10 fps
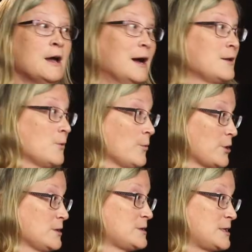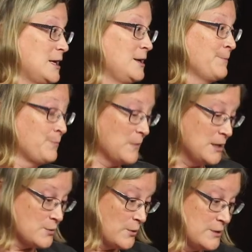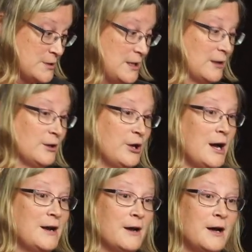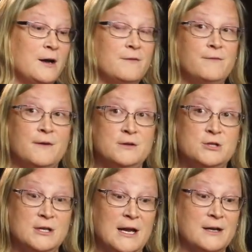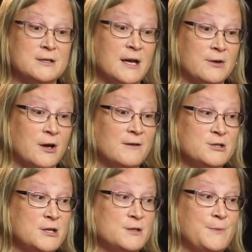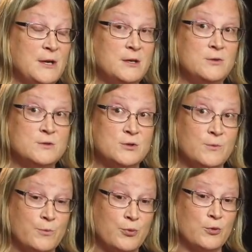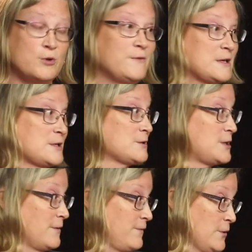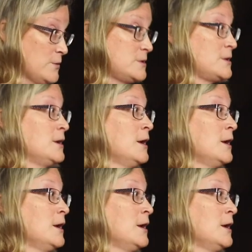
I think what we're going to see is we're going to see a lot of genetic technologies being used to improve existing foods.